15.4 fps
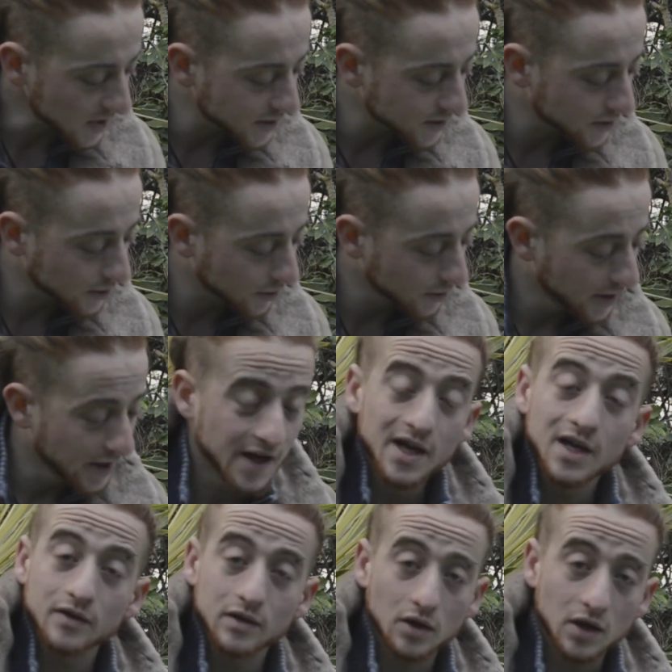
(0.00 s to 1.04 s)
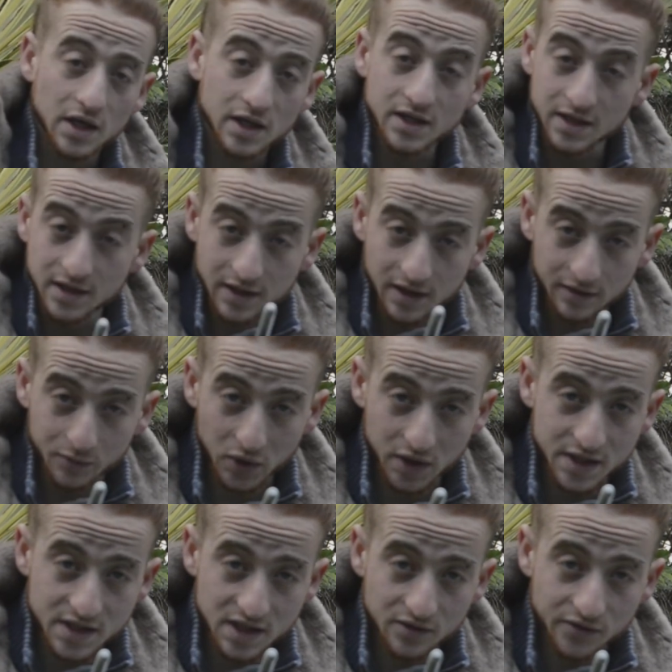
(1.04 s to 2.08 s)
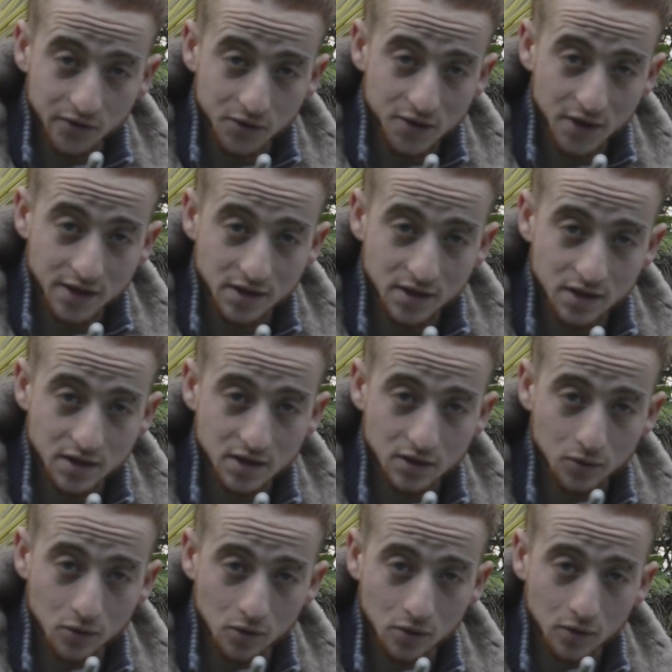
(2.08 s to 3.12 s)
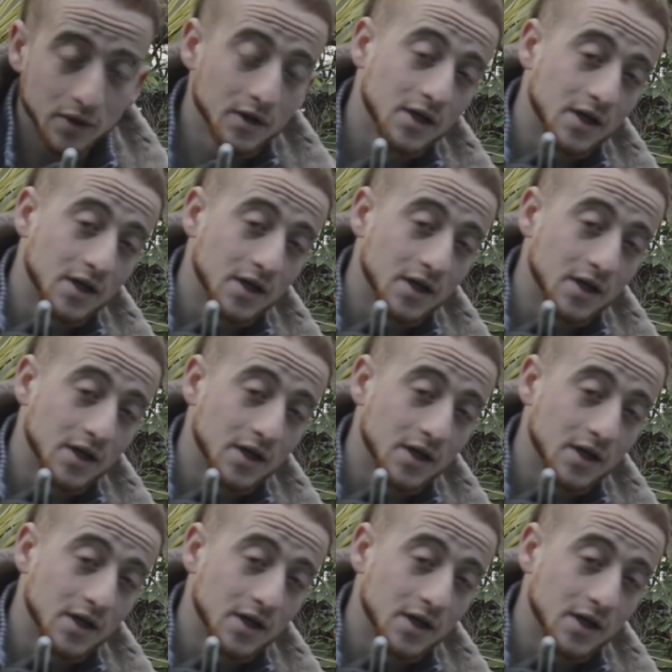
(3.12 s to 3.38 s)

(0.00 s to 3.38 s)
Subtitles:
So if there are any police infiltrators or